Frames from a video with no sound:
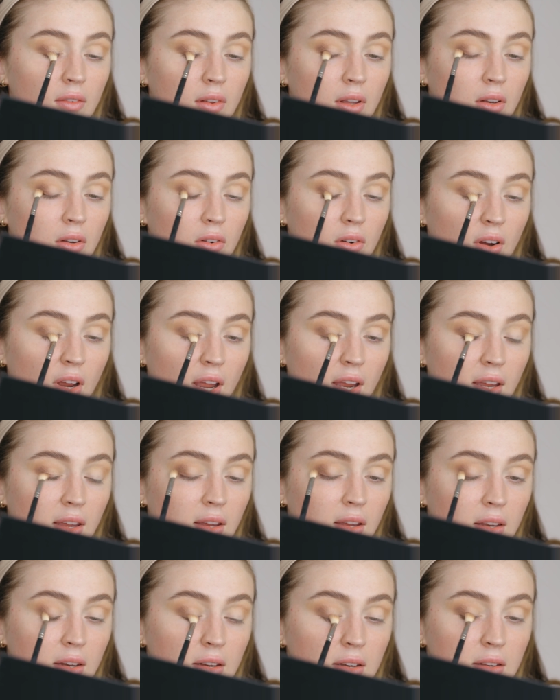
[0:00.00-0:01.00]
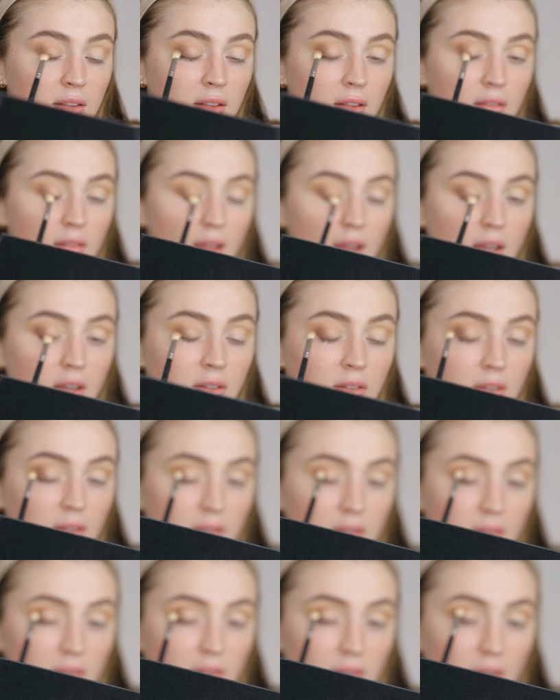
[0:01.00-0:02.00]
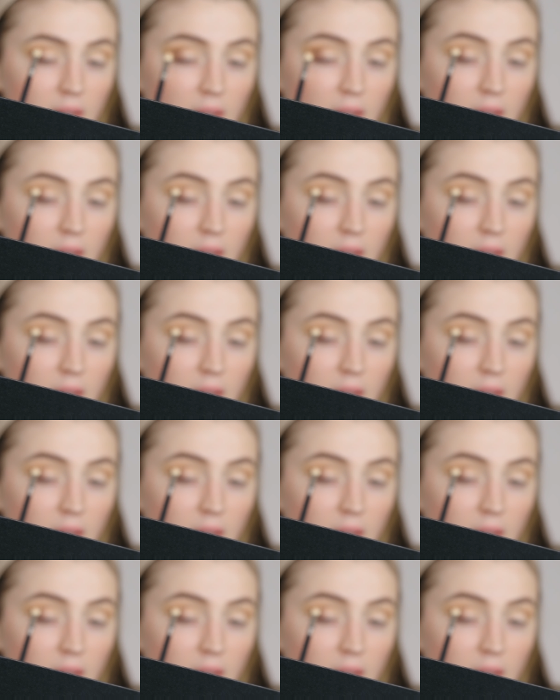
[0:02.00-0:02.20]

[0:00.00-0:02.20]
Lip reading: like dragging it into the lashes